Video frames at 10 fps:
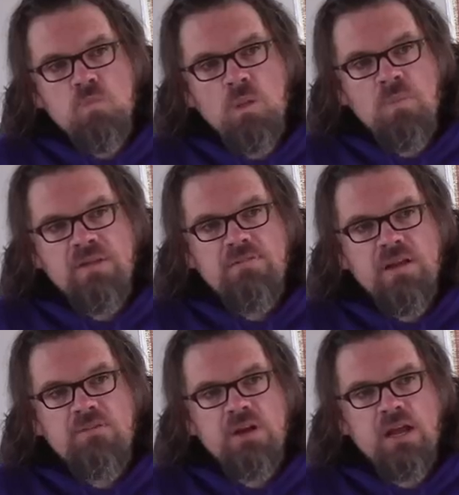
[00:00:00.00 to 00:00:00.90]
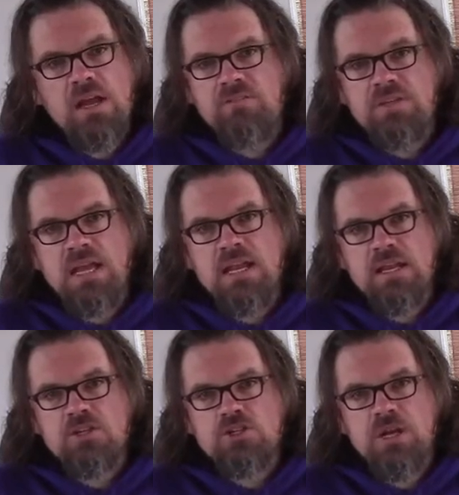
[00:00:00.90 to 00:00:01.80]
my favorite kind of
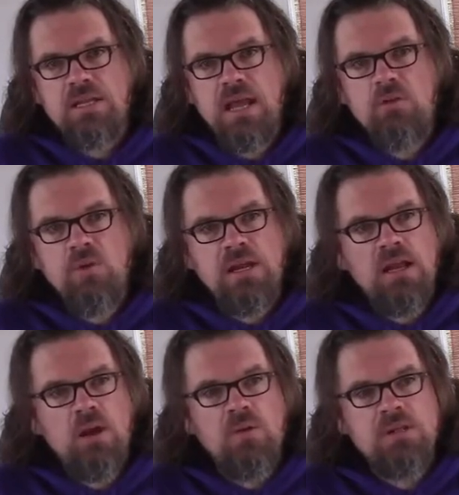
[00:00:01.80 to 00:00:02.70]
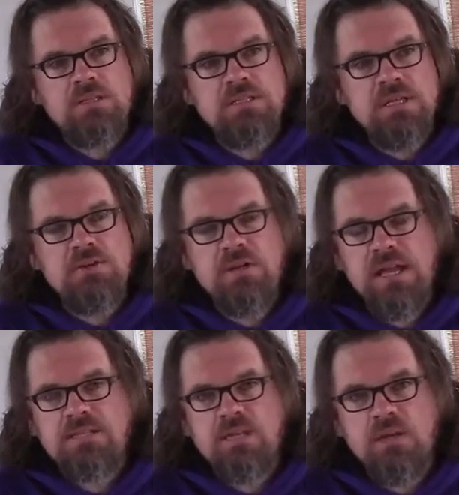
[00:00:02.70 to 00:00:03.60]
dating is shut down right now, and it's dinner,
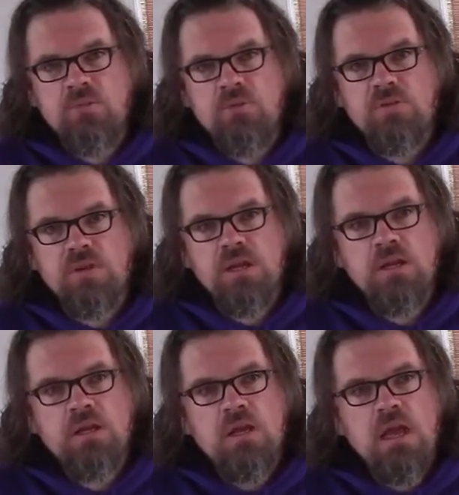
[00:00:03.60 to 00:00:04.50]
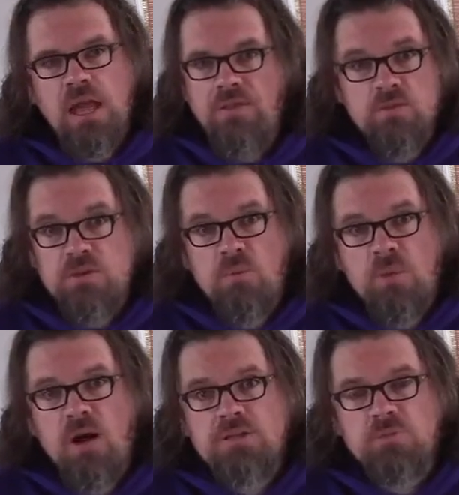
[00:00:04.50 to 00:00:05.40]
dancing, and a movie. And those aren't
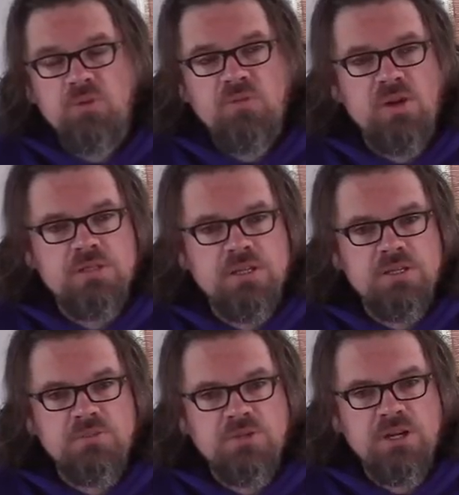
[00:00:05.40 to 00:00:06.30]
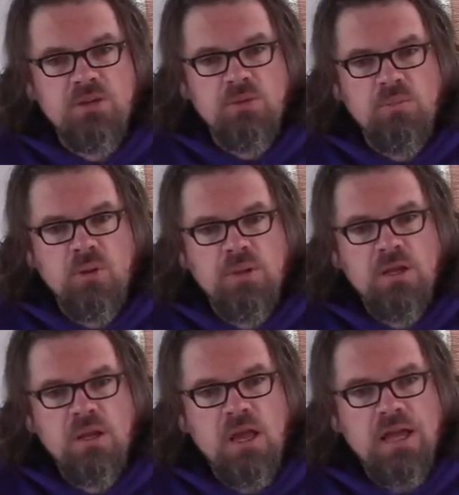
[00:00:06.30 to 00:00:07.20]
possible for us at this particular moment.
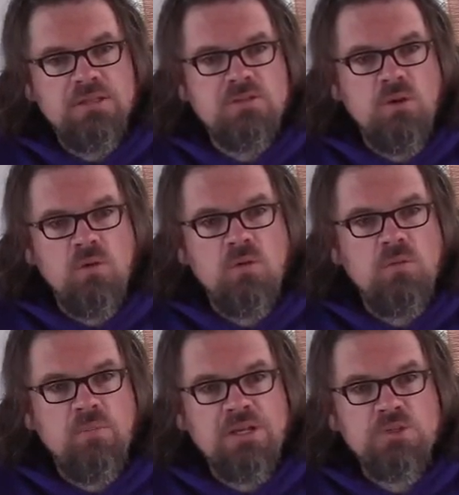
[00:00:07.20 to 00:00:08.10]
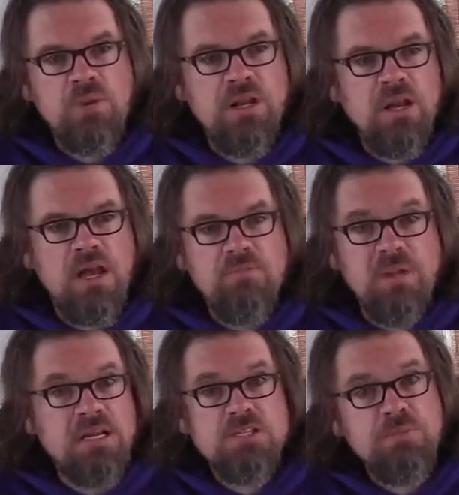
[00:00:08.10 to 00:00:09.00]
And so my sweetie and I have
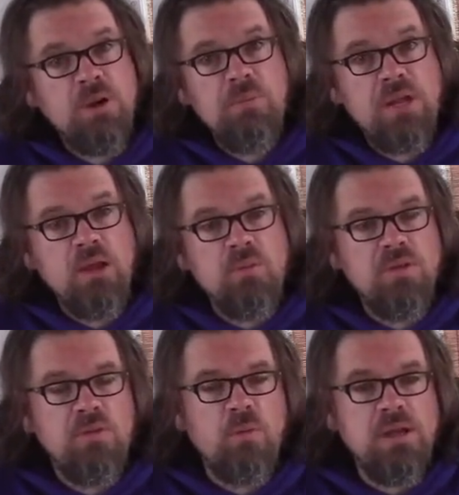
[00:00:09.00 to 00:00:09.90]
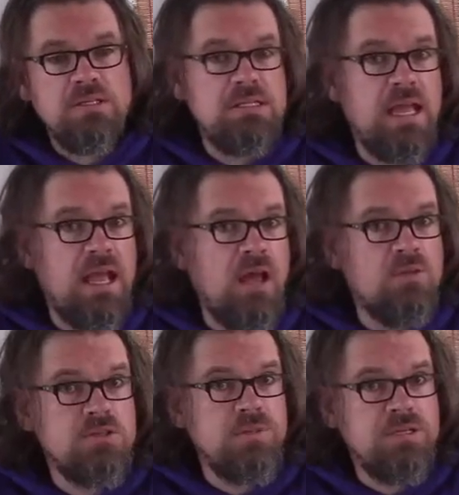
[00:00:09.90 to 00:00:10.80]
been experimenting with other ways to hang out
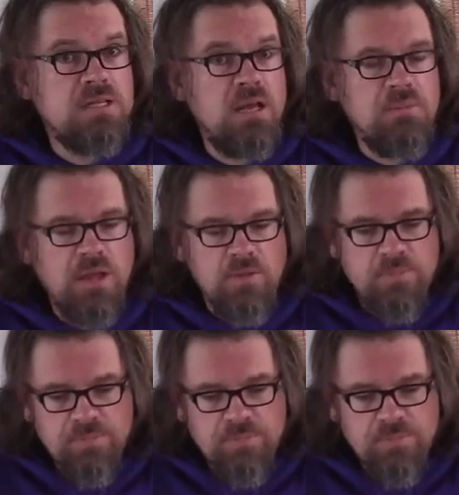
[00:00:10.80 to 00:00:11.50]
and spend time together.